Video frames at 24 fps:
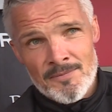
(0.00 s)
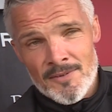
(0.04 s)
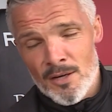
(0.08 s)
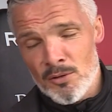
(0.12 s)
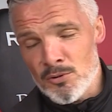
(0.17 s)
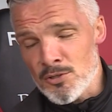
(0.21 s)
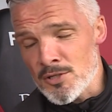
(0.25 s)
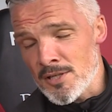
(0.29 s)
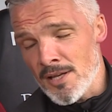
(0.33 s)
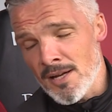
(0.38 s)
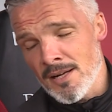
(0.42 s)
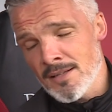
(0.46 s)

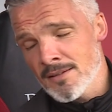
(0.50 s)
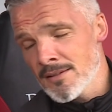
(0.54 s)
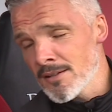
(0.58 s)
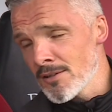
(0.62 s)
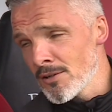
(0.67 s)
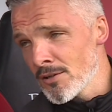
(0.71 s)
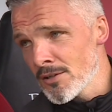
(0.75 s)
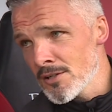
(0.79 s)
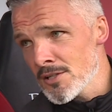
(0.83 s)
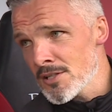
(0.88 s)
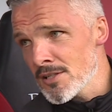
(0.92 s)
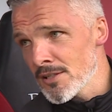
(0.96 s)
outstanding,
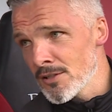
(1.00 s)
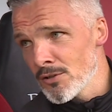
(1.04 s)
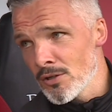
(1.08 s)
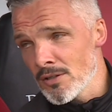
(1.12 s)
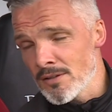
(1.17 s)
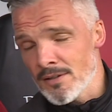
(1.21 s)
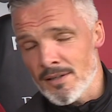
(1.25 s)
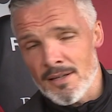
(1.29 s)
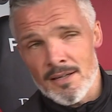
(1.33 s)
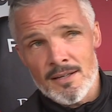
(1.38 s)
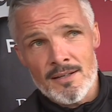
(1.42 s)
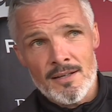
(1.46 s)
honestly, all
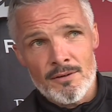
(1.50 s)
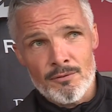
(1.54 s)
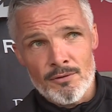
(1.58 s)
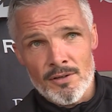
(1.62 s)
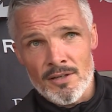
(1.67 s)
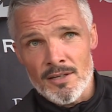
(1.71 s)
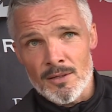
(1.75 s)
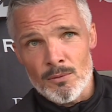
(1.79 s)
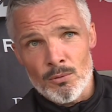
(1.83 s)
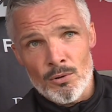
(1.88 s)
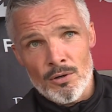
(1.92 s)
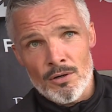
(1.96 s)
day. They
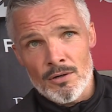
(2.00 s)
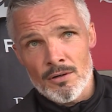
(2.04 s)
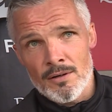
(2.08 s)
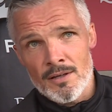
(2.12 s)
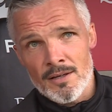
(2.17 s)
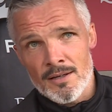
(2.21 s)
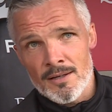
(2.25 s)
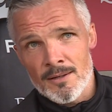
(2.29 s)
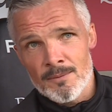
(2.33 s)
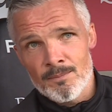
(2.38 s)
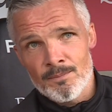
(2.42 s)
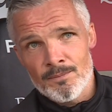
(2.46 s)
really were.
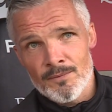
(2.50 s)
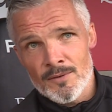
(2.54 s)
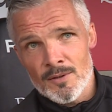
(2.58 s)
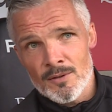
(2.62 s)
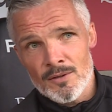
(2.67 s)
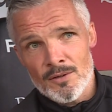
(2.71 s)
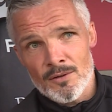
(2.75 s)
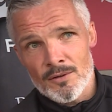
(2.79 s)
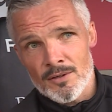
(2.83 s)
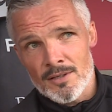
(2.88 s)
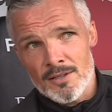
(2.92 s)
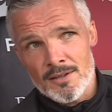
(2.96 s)
Um,
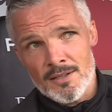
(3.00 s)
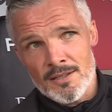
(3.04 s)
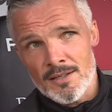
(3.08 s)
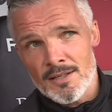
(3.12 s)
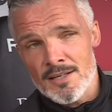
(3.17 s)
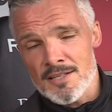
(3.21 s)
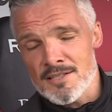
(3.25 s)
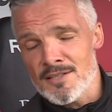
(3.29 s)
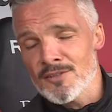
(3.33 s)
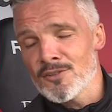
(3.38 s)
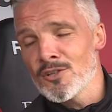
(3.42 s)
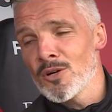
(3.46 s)
you know, the, the,
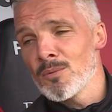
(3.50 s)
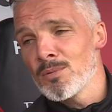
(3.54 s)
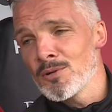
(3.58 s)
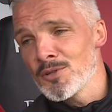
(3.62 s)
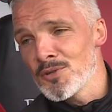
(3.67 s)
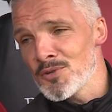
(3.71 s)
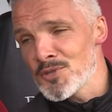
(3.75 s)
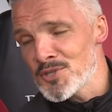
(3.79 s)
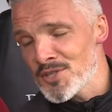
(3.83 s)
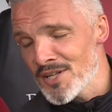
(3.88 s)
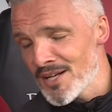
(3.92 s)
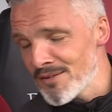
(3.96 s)
guys in
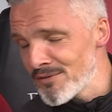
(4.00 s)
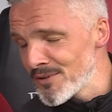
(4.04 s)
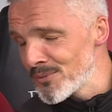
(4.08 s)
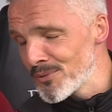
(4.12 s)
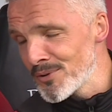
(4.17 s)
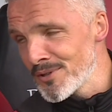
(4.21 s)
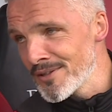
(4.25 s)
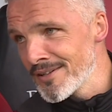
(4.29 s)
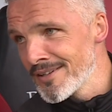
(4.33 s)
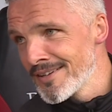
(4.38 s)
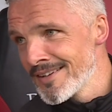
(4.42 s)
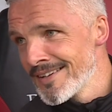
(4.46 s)
W7
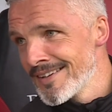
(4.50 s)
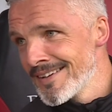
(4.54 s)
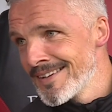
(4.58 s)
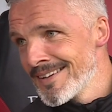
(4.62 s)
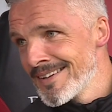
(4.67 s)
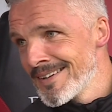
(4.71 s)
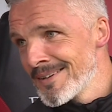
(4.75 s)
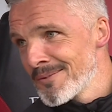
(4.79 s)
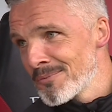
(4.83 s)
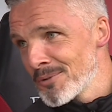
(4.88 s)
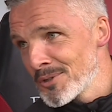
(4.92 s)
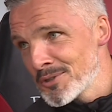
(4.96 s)
were
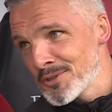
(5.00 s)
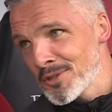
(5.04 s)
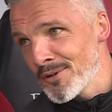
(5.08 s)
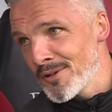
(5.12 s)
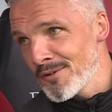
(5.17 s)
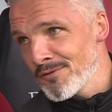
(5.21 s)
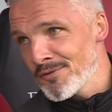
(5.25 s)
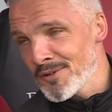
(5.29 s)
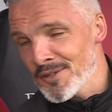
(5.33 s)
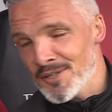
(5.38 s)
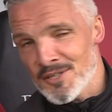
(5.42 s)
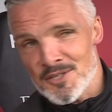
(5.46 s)
were
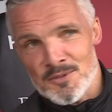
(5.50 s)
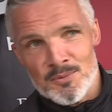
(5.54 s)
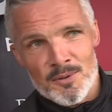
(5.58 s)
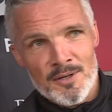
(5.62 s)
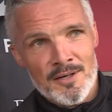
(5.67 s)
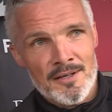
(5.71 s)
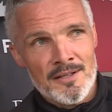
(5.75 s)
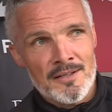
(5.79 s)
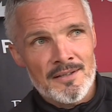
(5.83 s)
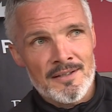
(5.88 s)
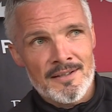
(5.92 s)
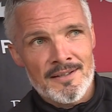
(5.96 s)
terrific as
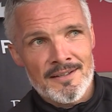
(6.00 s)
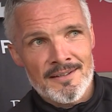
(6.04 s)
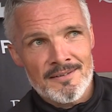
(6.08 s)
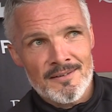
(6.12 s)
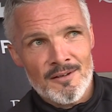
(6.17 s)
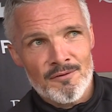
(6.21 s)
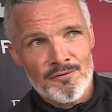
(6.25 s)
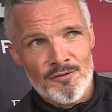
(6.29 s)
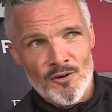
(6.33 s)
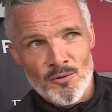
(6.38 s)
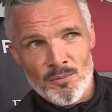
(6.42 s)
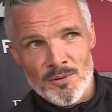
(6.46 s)
well. Uh,
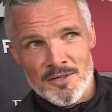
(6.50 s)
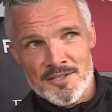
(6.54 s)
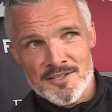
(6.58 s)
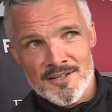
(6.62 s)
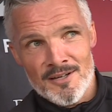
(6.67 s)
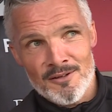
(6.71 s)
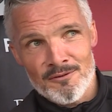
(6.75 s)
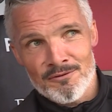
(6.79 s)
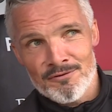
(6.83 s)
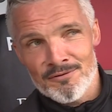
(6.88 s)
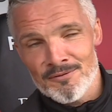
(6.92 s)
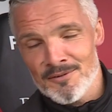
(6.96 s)
I found
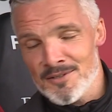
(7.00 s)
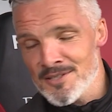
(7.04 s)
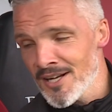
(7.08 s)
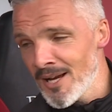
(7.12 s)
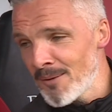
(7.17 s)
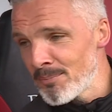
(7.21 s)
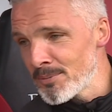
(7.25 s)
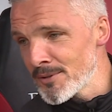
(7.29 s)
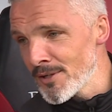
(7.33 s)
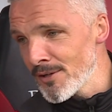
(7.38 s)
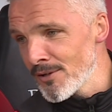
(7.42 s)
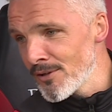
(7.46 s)
myself
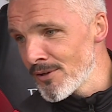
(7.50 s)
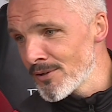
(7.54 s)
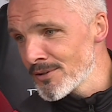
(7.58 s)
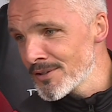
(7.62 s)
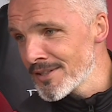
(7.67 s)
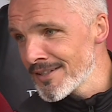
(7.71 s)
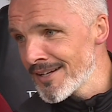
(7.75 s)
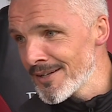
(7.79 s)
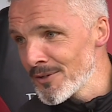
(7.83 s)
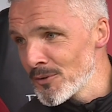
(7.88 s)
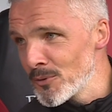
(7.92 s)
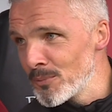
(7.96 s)
tapping along
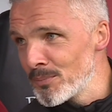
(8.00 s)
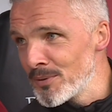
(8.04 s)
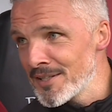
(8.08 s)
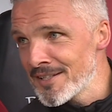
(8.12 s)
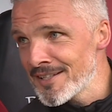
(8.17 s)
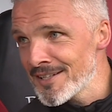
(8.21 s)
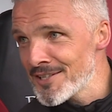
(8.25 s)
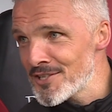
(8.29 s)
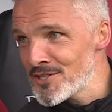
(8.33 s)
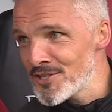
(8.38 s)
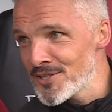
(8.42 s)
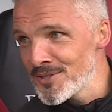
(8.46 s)
to that
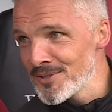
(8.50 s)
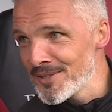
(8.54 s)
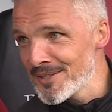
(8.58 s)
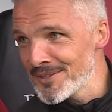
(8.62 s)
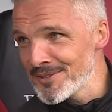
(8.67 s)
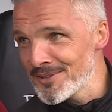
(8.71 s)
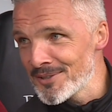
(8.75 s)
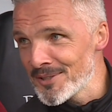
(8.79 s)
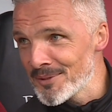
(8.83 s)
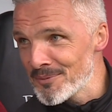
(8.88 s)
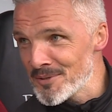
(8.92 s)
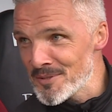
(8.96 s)
Obika tune. I
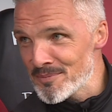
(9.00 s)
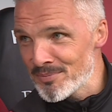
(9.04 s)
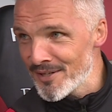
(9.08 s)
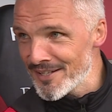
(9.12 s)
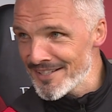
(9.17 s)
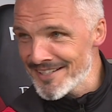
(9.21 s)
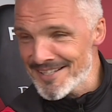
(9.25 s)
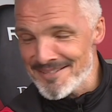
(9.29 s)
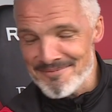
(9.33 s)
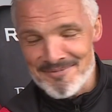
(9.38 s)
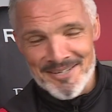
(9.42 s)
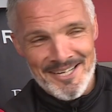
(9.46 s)
thought it was
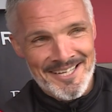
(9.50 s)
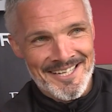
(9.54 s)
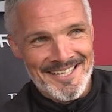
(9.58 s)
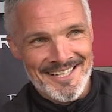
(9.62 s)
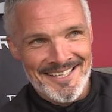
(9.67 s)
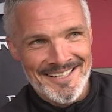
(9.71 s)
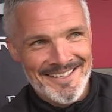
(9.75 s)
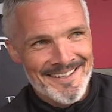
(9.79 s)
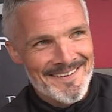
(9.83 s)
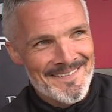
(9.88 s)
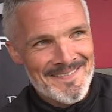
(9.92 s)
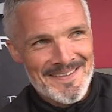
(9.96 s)
brilliant, man.
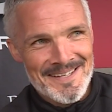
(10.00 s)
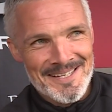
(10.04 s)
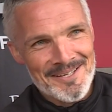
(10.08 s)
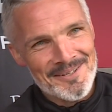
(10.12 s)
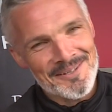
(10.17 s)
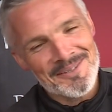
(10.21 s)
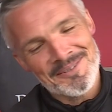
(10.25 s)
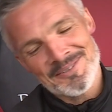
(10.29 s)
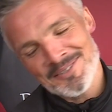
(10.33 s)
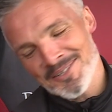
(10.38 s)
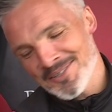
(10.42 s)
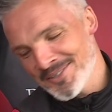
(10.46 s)
you
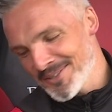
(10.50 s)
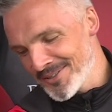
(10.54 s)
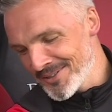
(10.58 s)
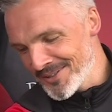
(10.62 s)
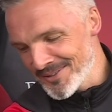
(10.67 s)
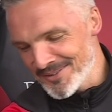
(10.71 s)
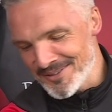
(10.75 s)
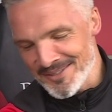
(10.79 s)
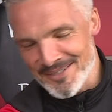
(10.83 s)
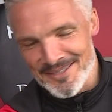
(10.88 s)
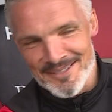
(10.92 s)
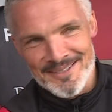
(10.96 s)
know, I turned
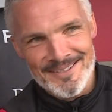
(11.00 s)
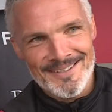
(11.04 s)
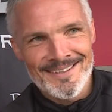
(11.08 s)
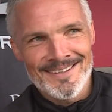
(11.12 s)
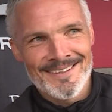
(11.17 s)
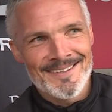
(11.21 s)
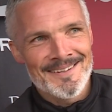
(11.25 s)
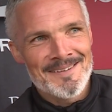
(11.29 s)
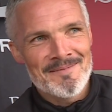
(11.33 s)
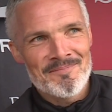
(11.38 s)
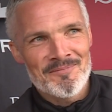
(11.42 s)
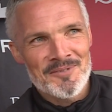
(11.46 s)
around to the
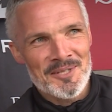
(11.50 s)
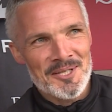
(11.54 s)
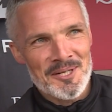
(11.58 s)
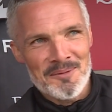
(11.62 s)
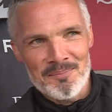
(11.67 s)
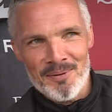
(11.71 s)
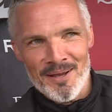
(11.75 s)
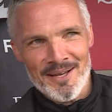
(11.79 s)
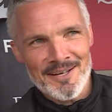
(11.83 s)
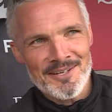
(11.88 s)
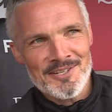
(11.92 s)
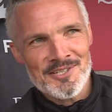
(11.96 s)
to the
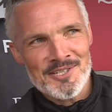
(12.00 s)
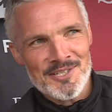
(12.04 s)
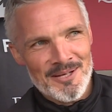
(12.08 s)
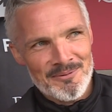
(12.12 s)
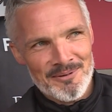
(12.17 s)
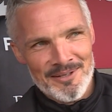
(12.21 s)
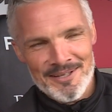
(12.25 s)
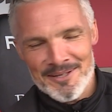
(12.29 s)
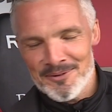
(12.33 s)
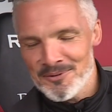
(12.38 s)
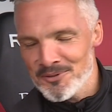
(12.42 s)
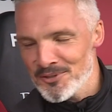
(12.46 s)
bench, and I'm
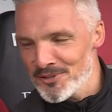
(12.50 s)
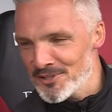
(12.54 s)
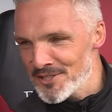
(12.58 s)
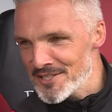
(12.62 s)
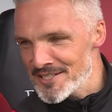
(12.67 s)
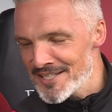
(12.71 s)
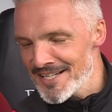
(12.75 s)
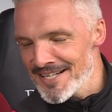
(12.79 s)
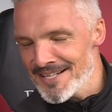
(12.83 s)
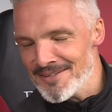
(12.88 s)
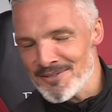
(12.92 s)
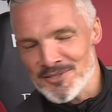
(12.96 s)
like, how good is
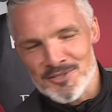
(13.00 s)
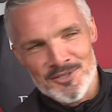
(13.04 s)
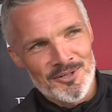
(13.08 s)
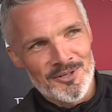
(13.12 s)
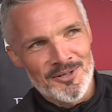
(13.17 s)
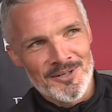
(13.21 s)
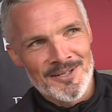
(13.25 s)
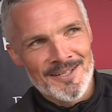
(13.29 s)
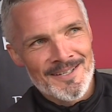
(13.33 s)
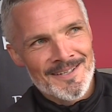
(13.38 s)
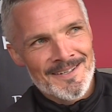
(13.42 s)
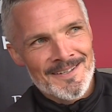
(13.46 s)
that?
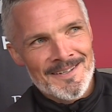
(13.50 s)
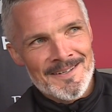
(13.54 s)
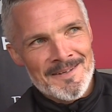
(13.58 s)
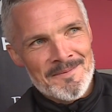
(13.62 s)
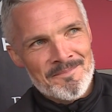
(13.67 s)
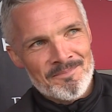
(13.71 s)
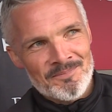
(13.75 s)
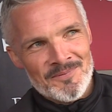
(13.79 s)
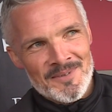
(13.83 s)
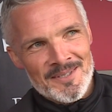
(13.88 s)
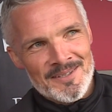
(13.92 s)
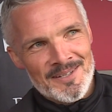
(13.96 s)
So,
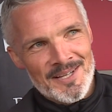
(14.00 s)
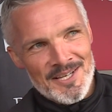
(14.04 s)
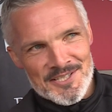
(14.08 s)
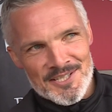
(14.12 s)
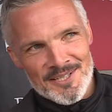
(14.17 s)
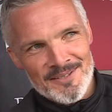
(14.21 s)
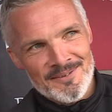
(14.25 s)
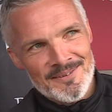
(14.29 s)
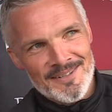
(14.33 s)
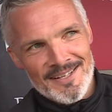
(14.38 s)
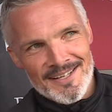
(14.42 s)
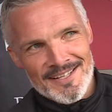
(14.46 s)

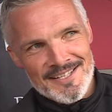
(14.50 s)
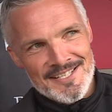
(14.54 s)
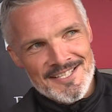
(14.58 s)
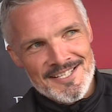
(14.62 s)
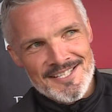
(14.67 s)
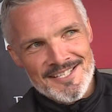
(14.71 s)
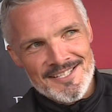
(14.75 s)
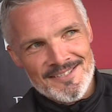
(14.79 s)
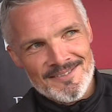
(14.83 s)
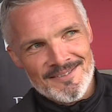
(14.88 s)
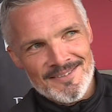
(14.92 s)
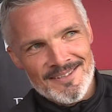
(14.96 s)
listen,
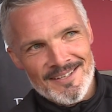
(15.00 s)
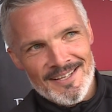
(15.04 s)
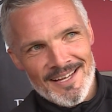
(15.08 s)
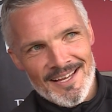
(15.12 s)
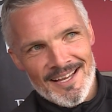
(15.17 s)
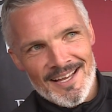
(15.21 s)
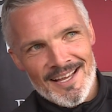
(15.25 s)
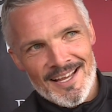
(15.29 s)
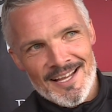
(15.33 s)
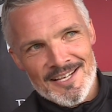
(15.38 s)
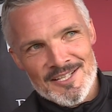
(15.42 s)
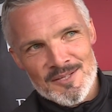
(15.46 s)
it's
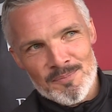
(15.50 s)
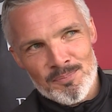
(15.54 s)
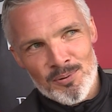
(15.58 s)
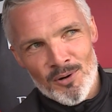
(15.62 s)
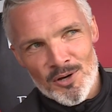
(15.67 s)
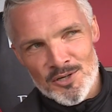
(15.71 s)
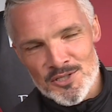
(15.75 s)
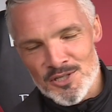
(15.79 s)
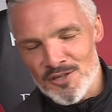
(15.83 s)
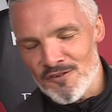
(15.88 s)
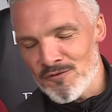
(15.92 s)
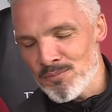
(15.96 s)
it's a
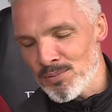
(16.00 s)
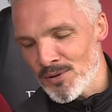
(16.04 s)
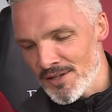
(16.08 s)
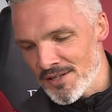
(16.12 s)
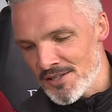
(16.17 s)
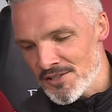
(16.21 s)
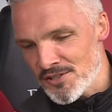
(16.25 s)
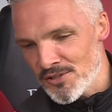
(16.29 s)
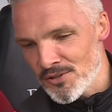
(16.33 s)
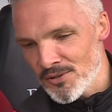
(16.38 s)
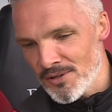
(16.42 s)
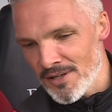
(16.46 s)
positive
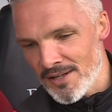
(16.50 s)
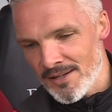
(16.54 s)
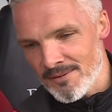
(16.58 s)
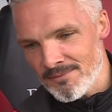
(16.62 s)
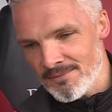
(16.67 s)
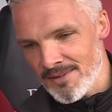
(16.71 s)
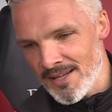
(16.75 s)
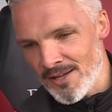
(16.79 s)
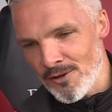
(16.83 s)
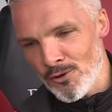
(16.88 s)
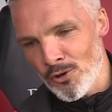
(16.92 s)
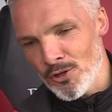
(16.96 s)
place. You know,
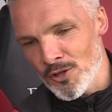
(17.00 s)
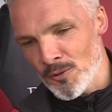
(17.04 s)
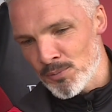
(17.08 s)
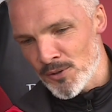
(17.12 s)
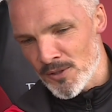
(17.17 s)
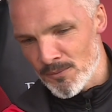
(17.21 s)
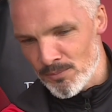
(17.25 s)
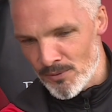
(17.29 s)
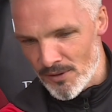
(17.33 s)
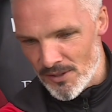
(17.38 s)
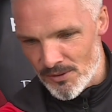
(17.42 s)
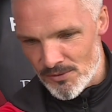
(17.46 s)
let let all the
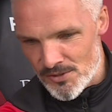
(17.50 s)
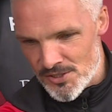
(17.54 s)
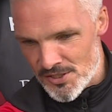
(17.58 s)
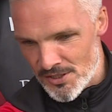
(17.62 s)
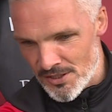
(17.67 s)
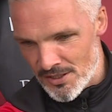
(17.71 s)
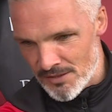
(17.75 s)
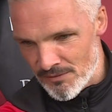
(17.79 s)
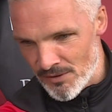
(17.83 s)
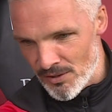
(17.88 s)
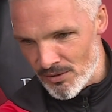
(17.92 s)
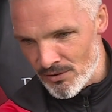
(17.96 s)
people
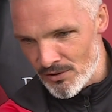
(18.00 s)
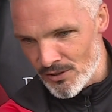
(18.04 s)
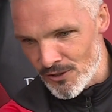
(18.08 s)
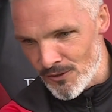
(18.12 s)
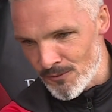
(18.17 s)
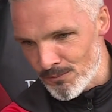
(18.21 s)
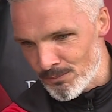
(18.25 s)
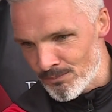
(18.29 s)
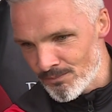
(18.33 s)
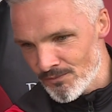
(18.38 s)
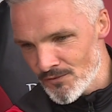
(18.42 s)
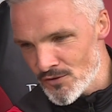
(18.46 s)
outside of our
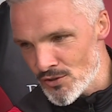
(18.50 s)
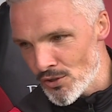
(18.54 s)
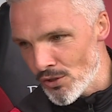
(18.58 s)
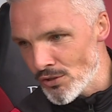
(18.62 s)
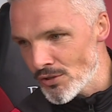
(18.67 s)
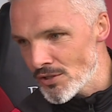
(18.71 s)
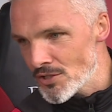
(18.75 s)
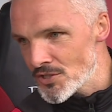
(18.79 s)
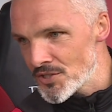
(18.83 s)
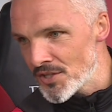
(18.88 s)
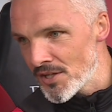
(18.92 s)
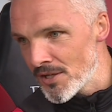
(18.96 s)
club talk us